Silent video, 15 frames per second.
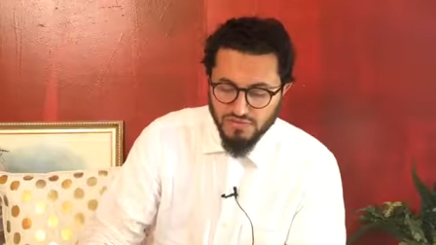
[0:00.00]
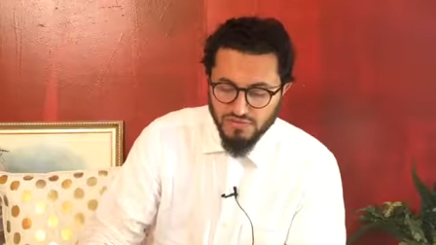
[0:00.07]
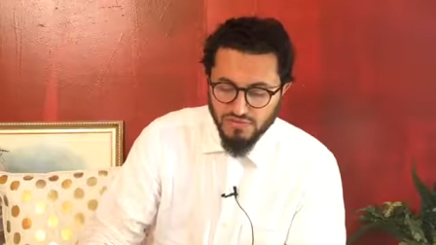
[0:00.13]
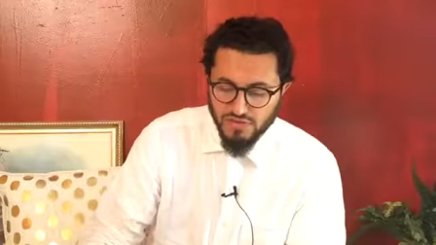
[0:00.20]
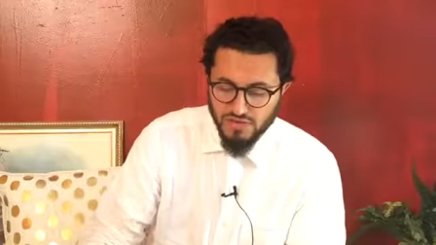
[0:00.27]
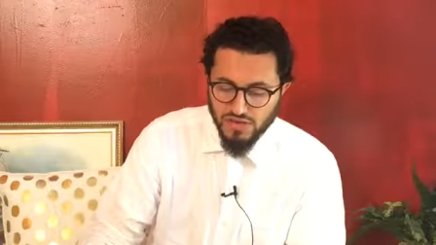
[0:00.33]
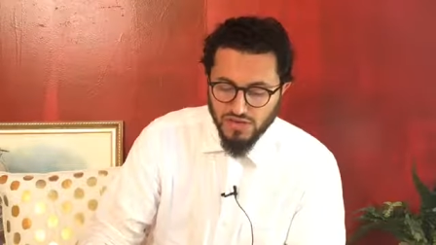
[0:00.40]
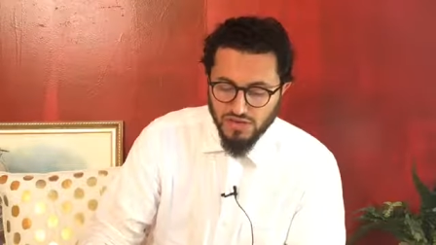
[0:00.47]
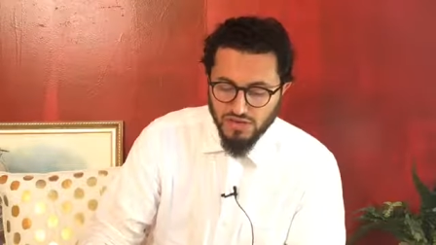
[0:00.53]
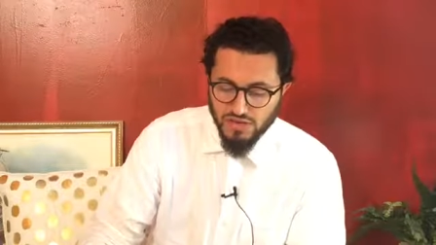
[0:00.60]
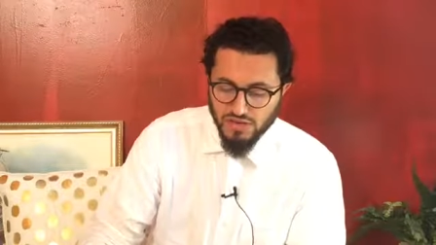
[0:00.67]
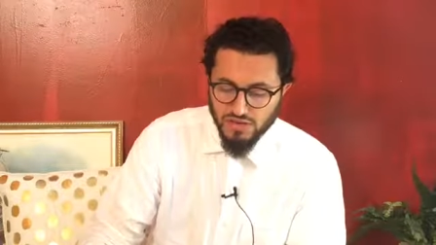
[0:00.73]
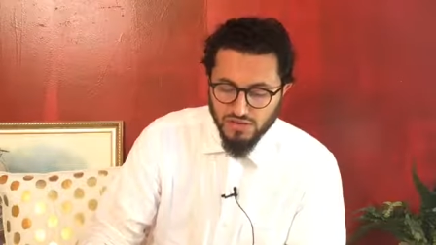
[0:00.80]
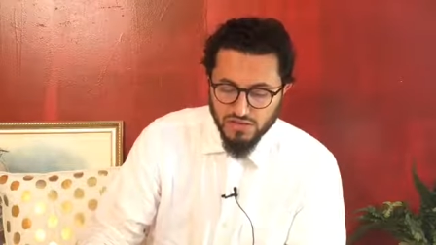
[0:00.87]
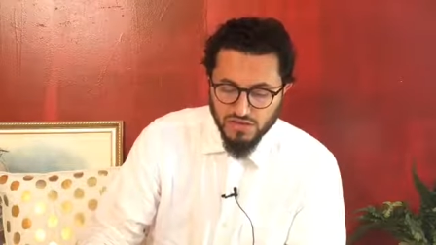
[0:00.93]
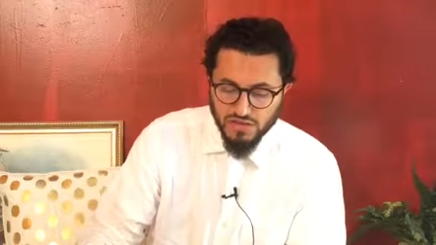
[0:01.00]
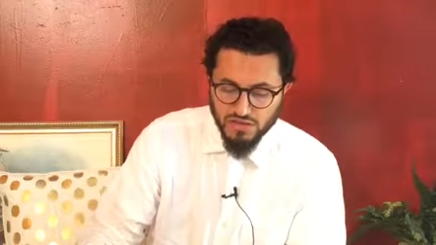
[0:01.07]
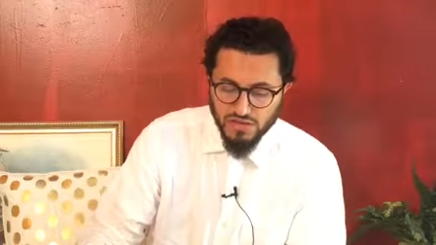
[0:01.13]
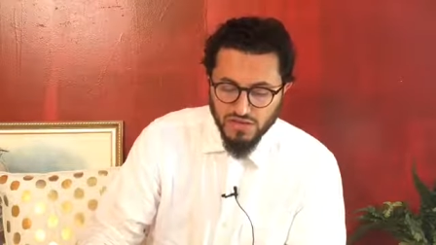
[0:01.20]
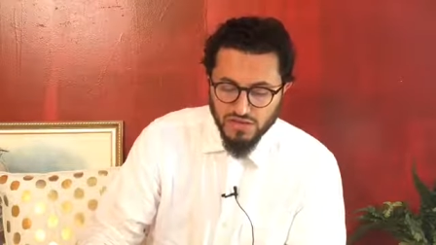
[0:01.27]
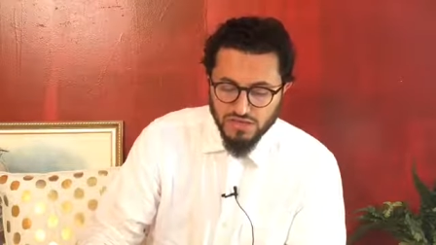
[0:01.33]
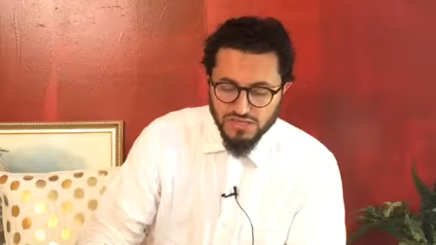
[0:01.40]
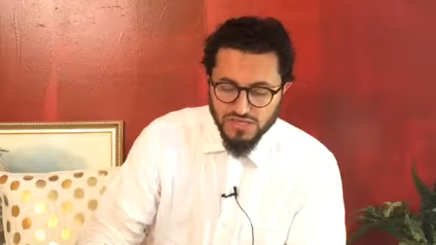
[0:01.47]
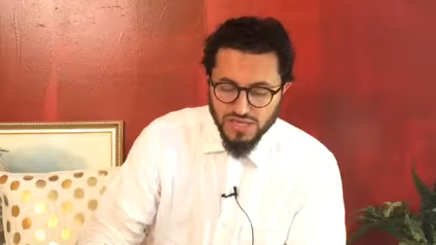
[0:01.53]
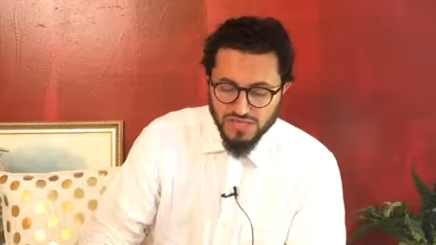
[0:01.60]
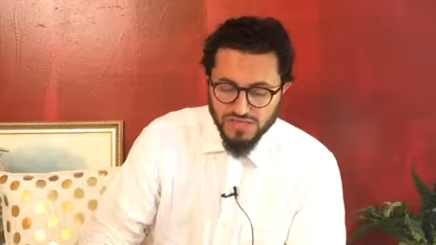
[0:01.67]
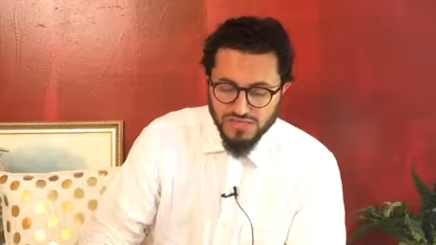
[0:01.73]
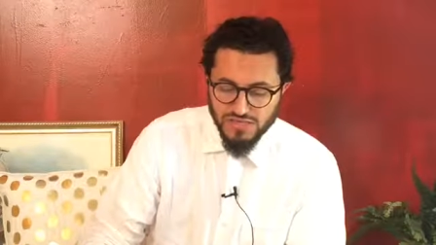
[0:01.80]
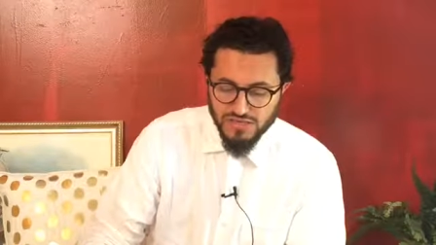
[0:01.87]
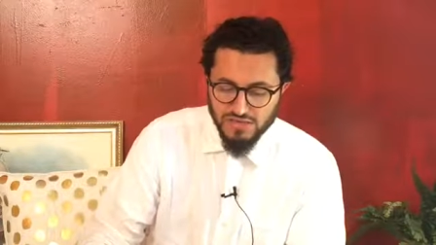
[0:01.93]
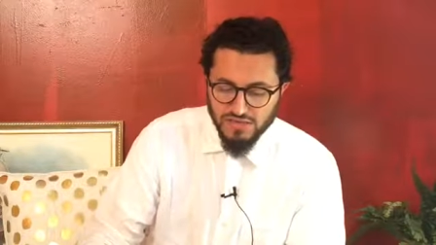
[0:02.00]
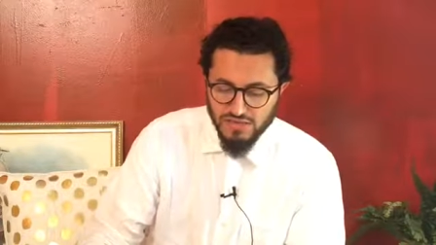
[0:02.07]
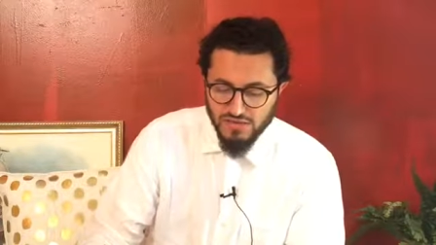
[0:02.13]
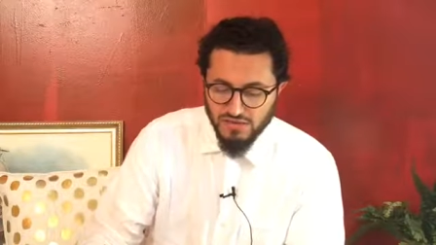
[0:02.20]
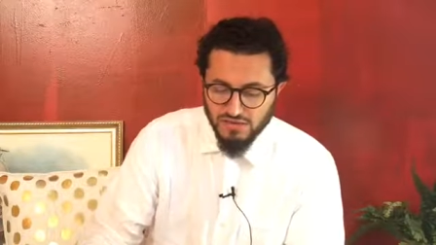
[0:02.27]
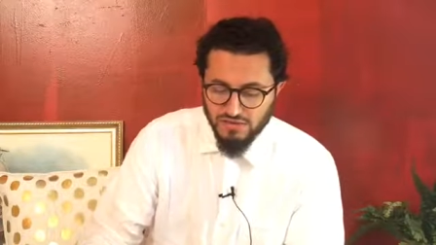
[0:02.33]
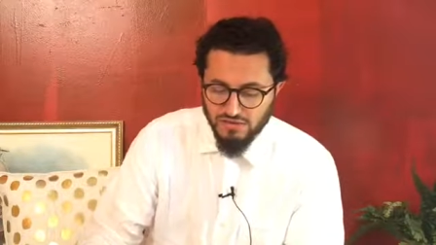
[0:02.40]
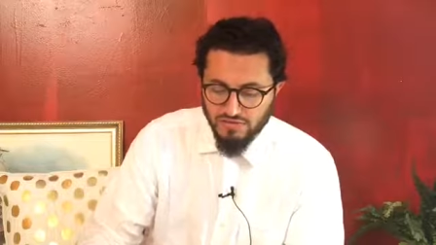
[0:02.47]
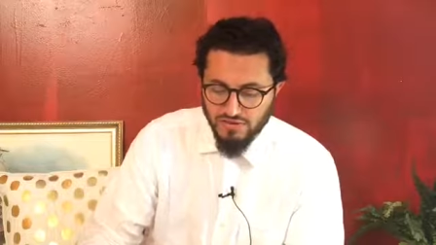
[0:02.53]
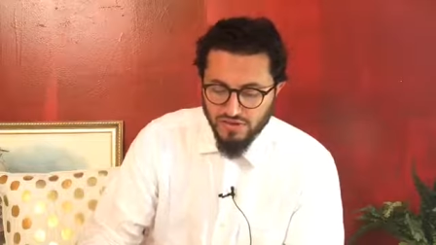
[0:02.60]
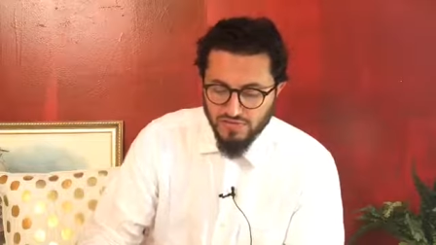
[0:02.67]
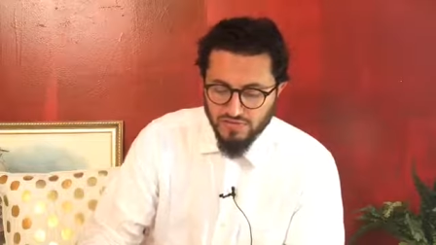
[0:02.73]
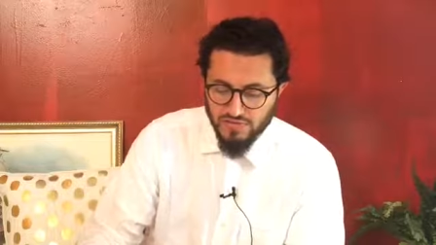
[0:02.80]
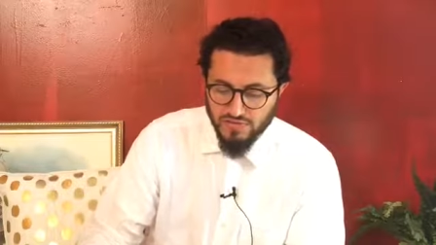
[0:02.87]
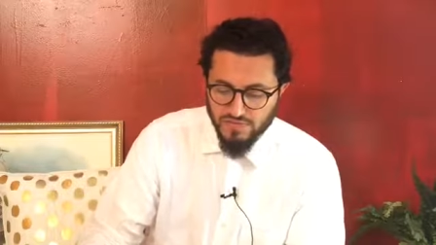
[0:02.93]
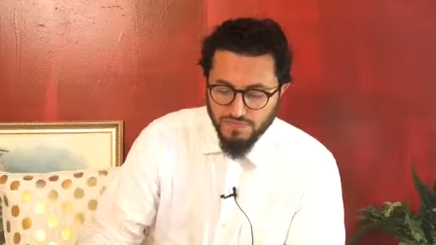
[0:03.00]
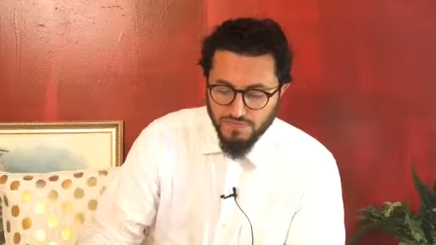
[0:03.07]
Okay? They are tested in their graves.